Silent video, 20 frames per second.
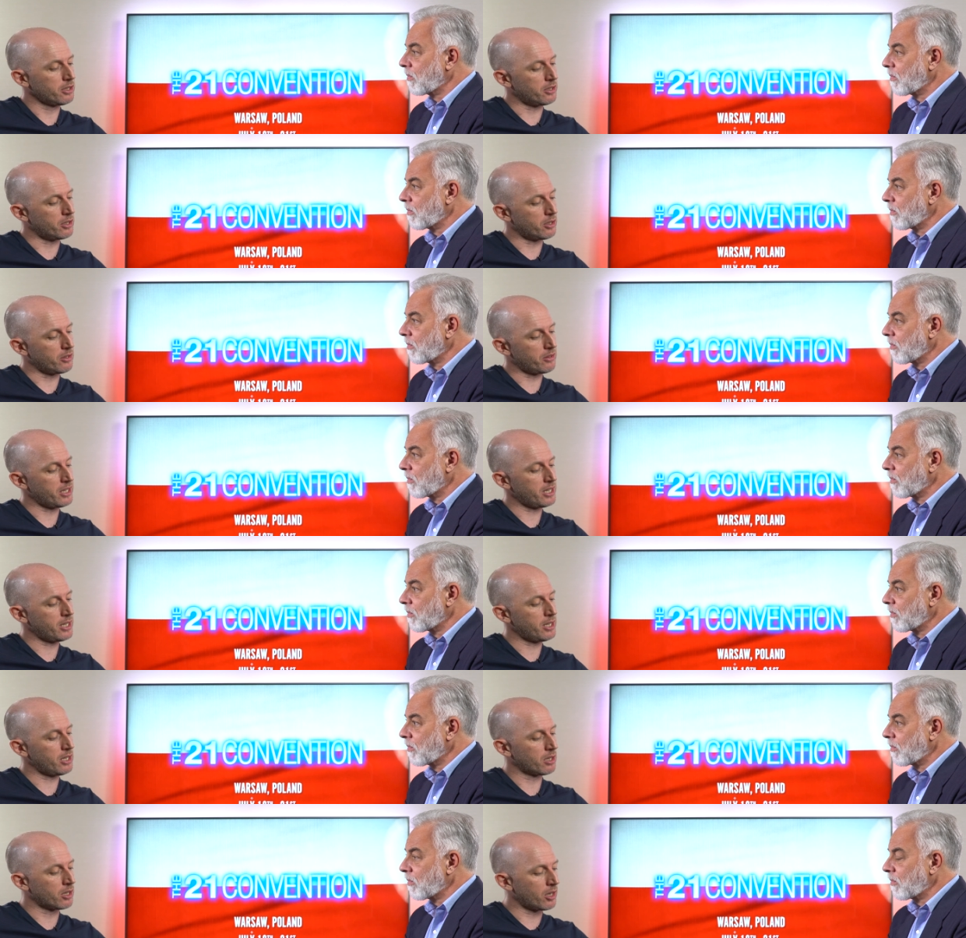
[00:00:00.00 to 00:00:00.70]
Speaker 1: You know,
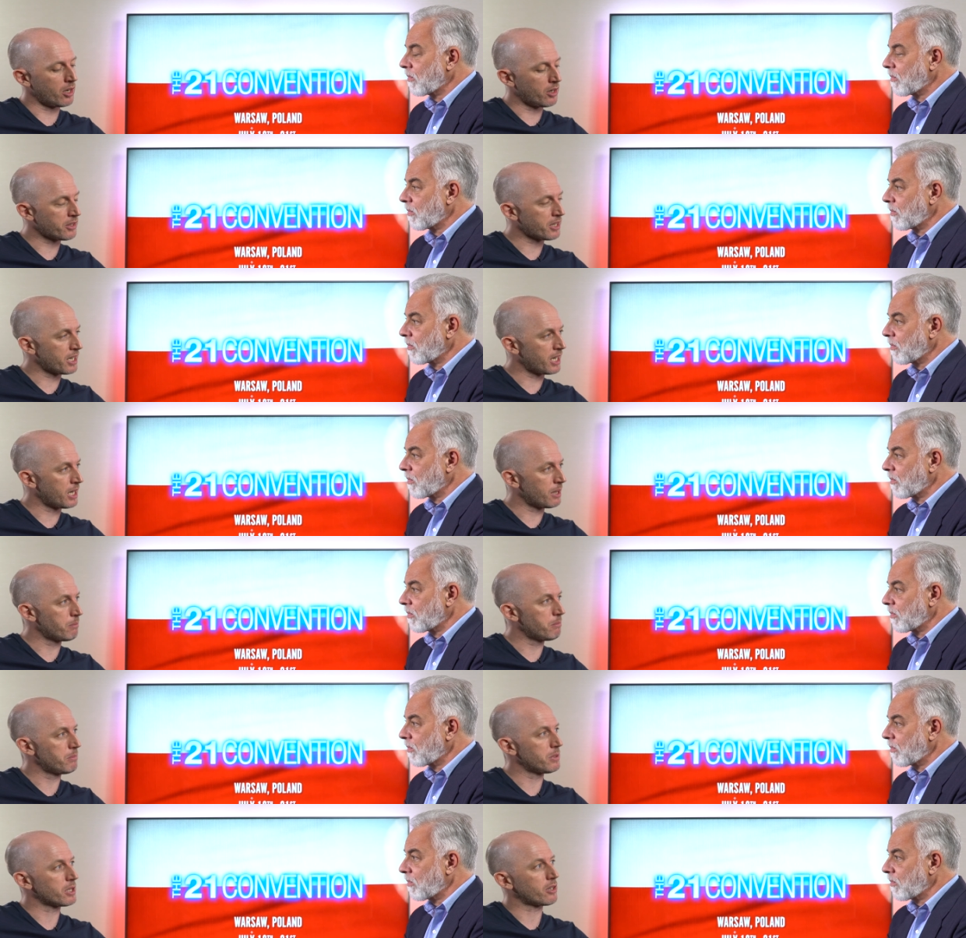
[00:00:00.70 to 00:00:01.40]
they learn
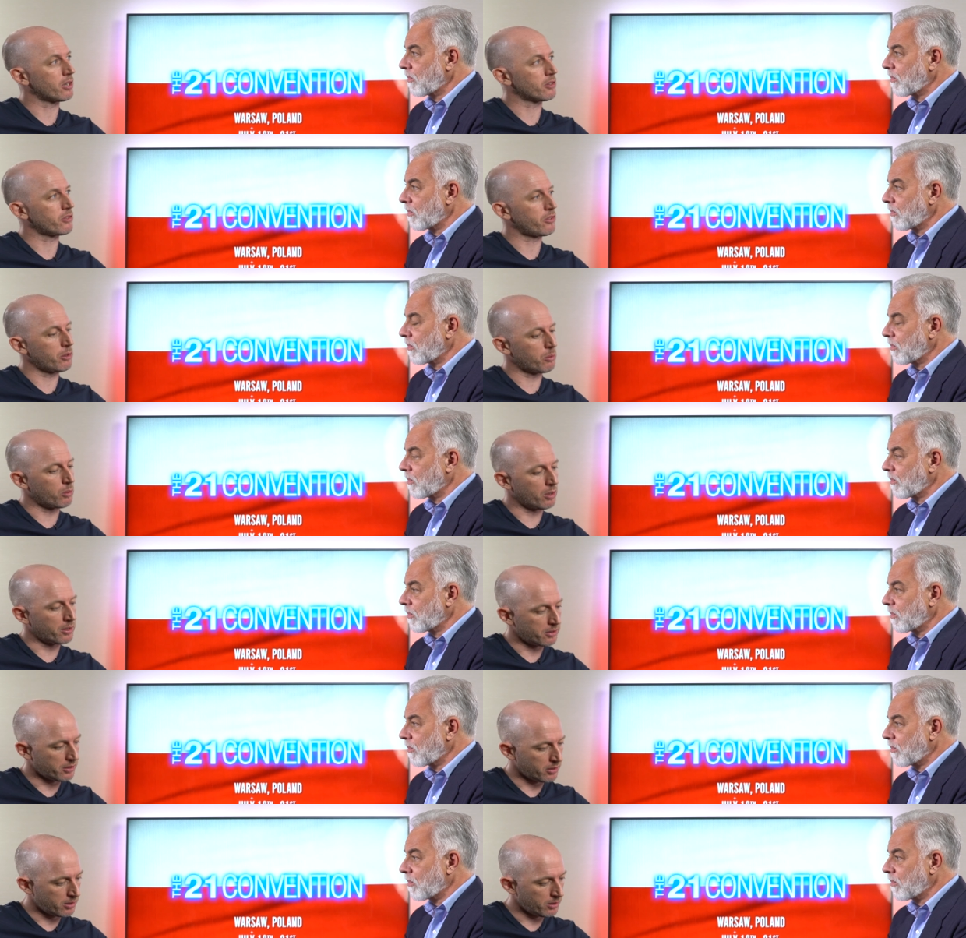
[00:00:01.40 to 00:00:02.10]
game because they
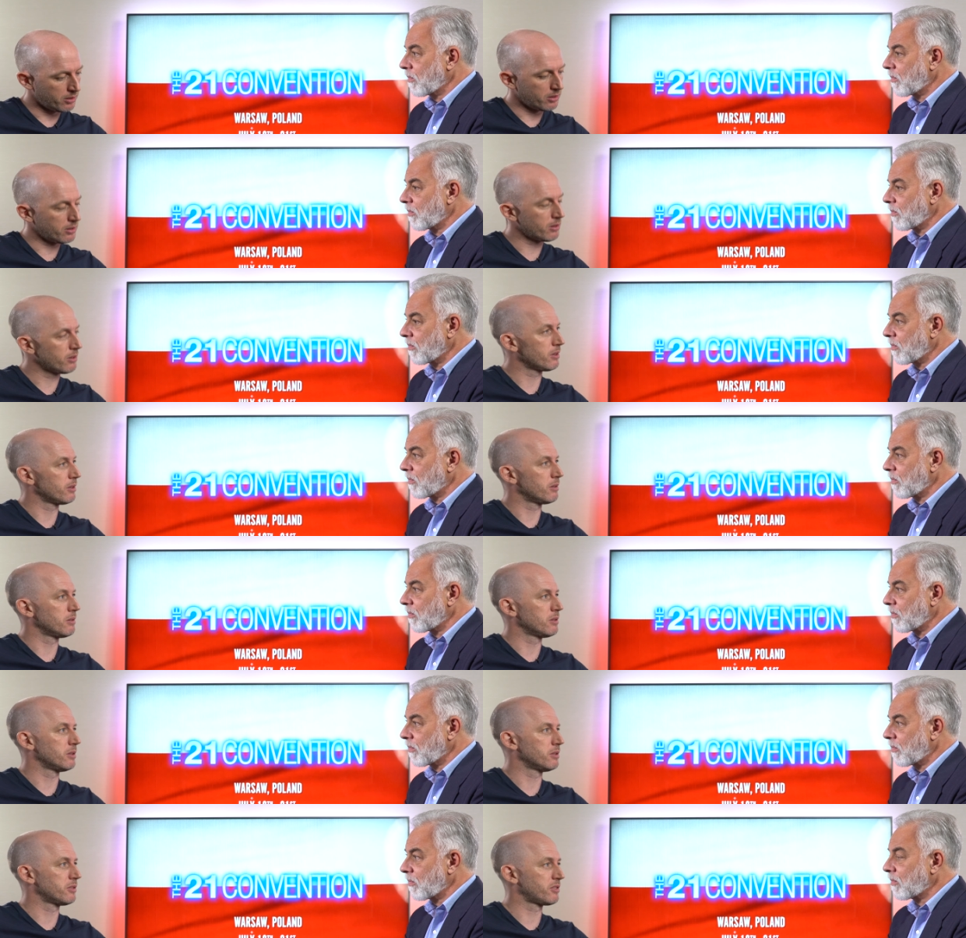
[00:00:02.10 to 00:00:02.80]
want to
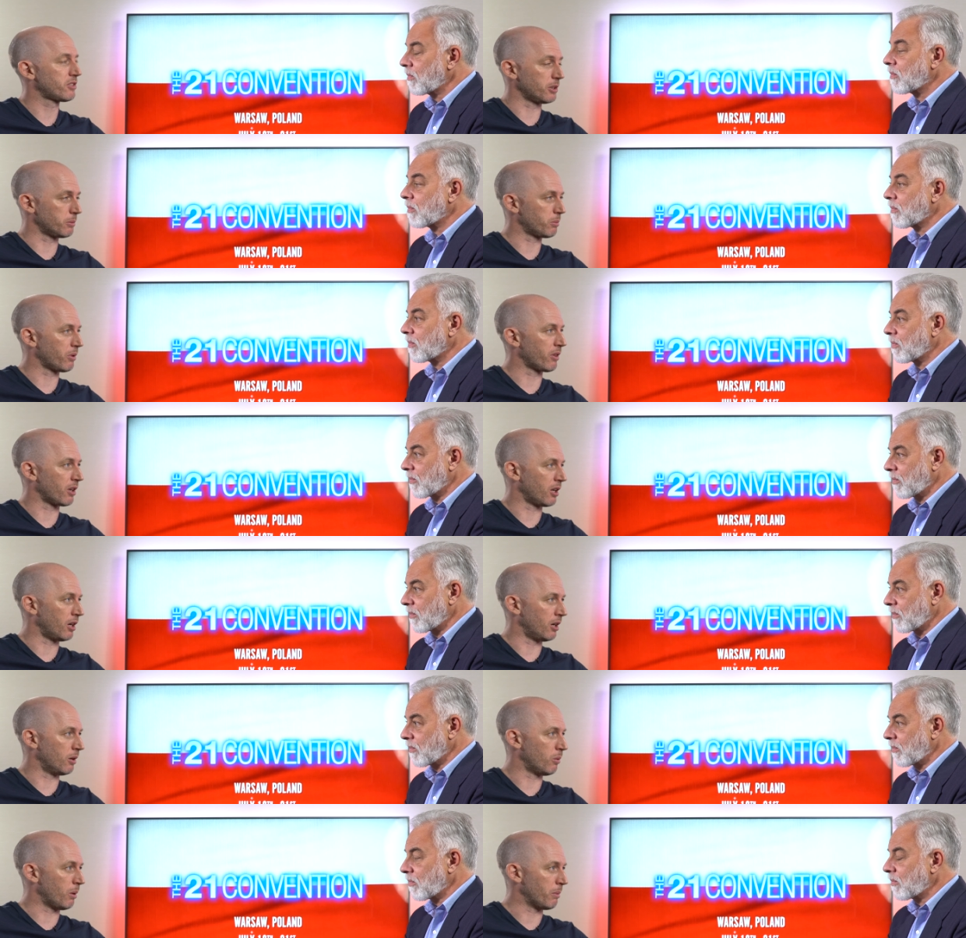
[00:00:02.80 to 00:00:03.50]
sleep with
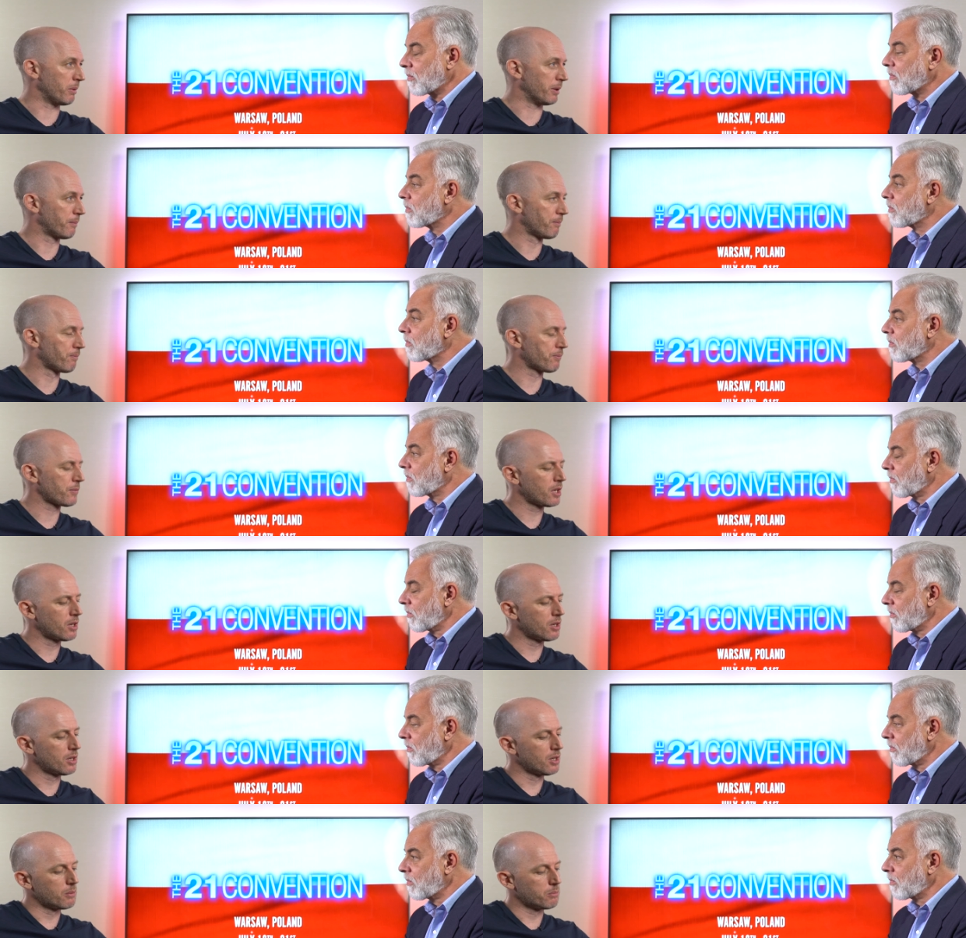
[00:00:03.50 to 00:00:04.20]
a lot of women.
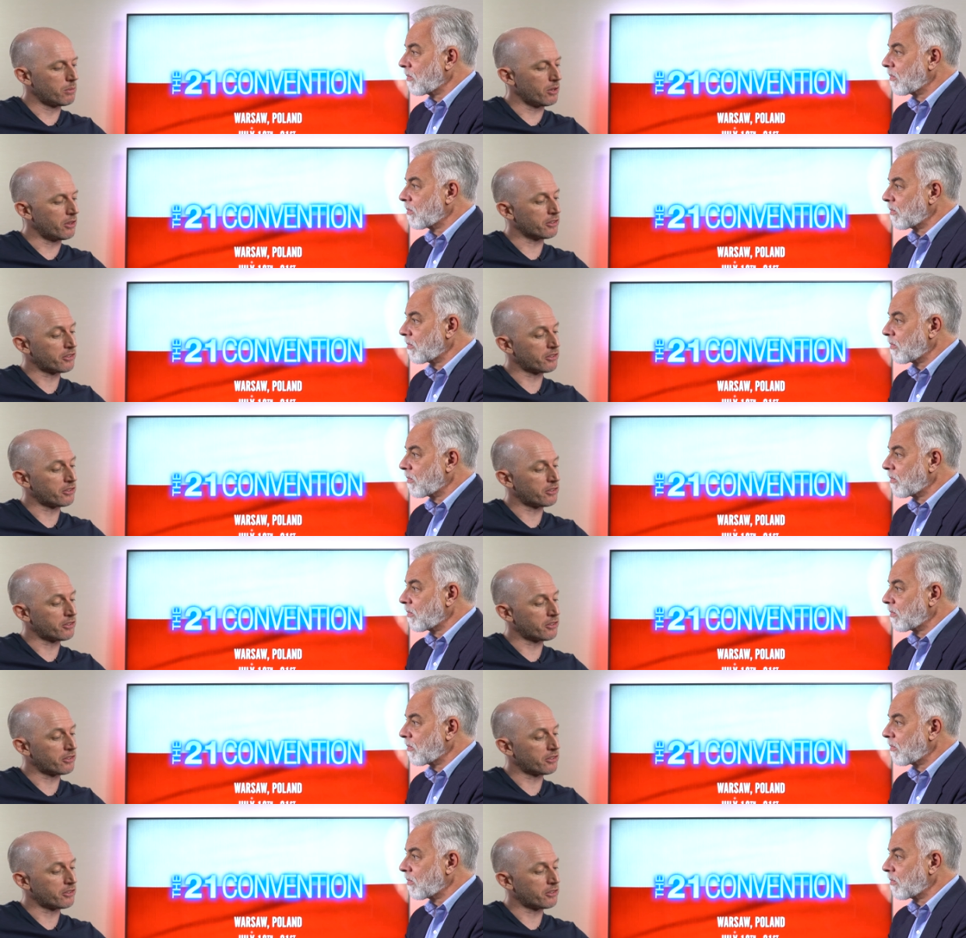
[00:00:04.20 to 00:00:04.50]
Mm-hmm. But